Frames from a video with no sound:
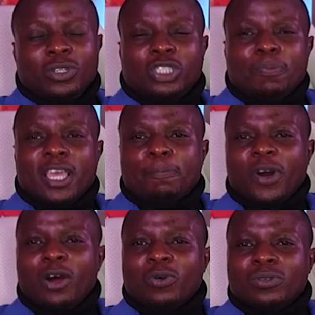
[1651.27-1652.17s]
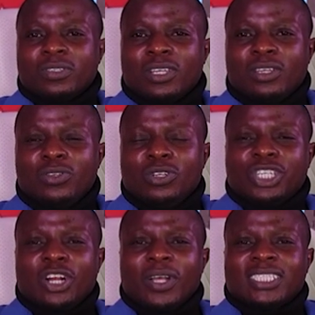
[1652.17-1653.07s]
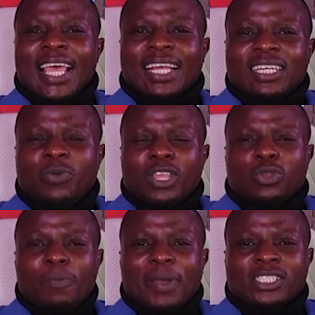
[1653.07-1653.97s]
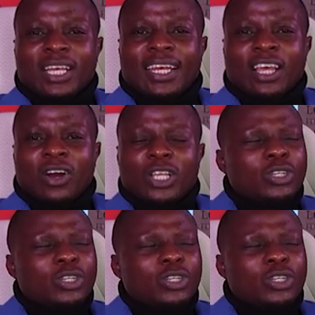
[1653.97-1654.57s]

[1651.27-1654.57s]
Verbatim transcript: you should be a pro. You should know exactly what the three paths of lending are.